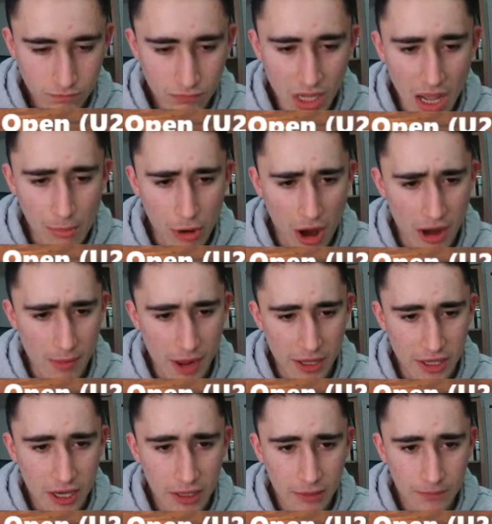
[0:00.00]
I brought in my
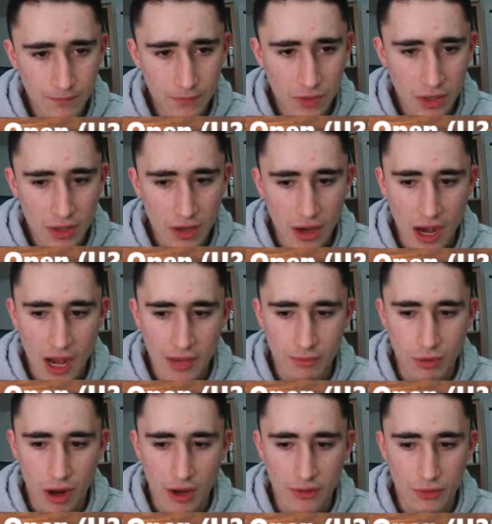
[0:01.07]
king. I
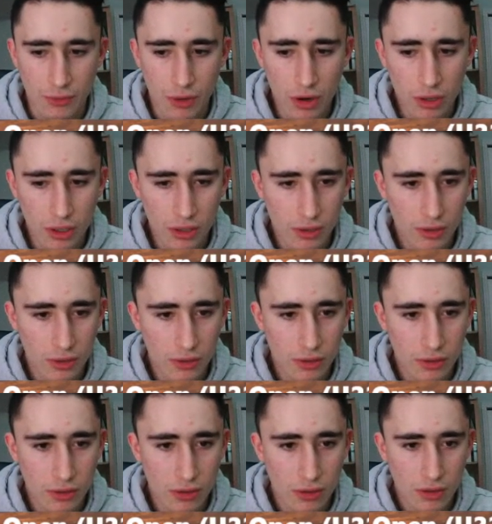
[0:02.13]
brought in the rook.
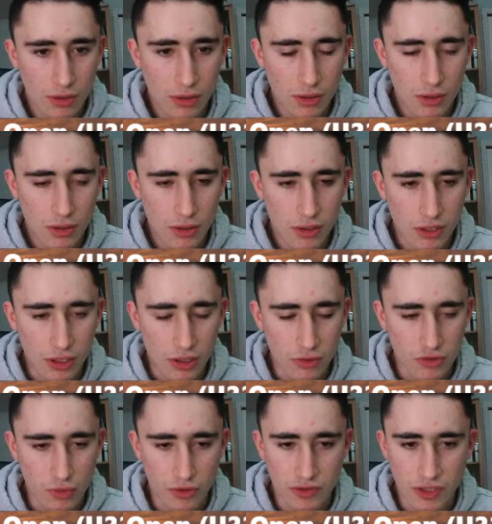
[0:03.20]
He goes
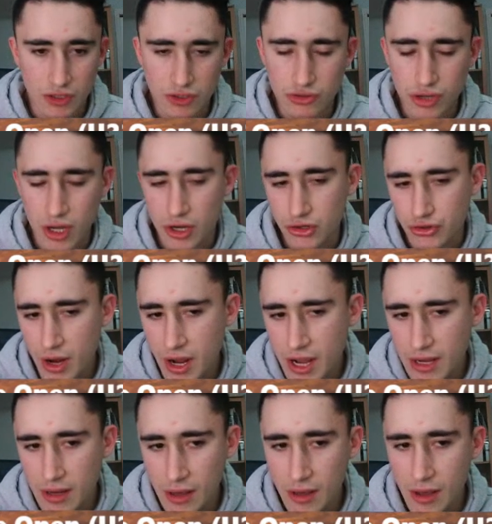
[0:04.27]
rook d2 trying to
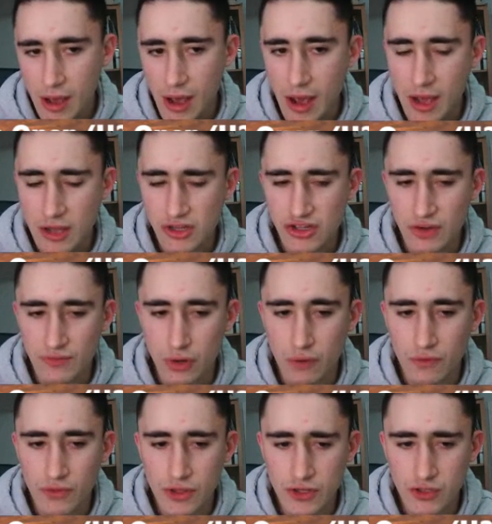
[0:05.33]
trade. I shift over
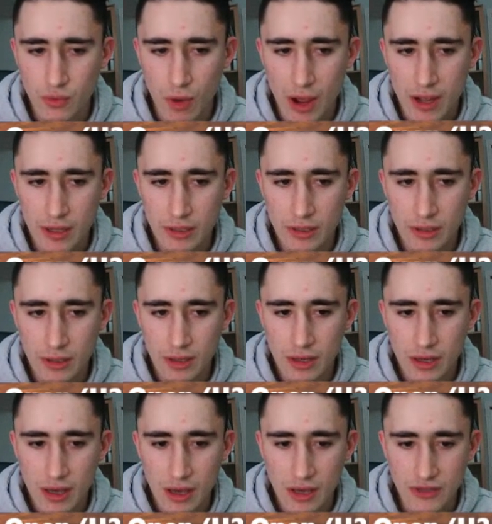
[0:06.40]
this way
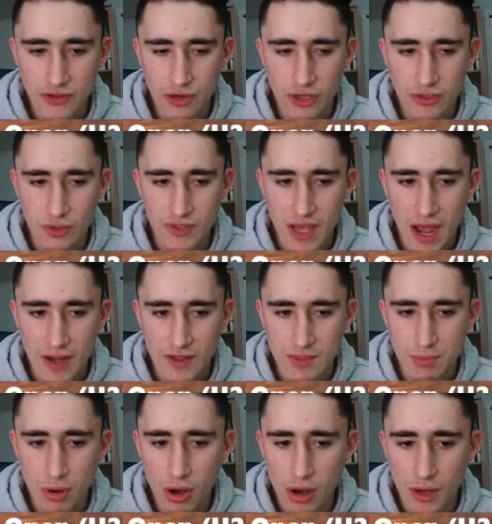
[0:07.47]
and start to attack his
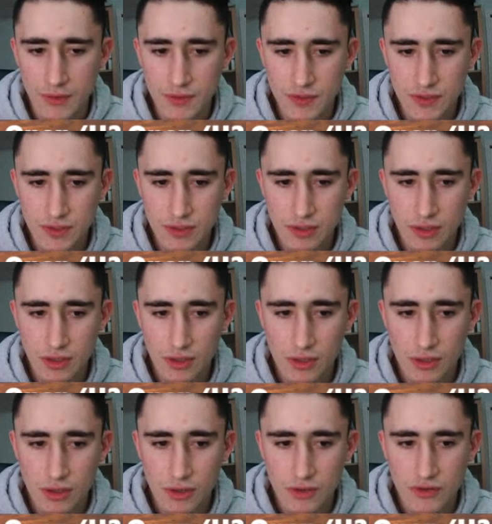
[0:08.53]
pawns
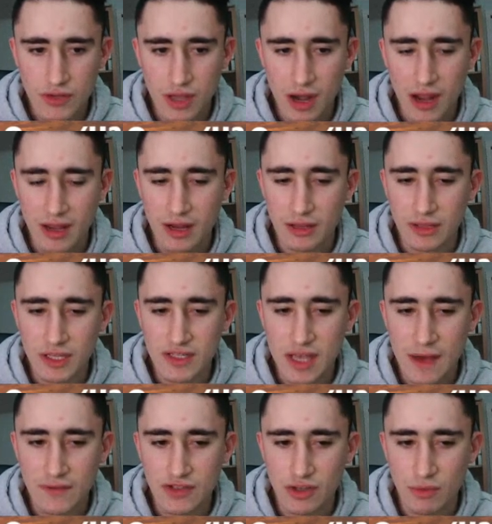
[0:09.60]
so that I can at least
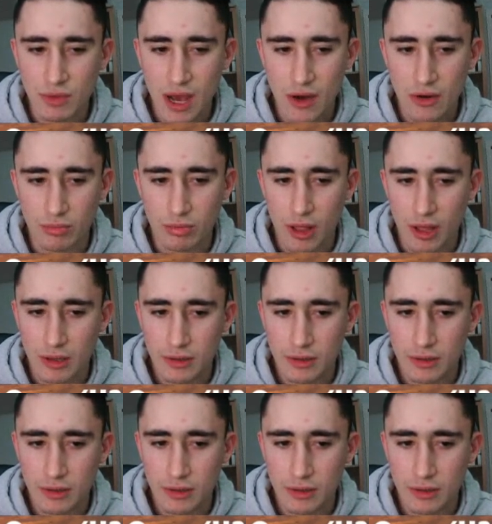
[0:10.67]
have some counterplay.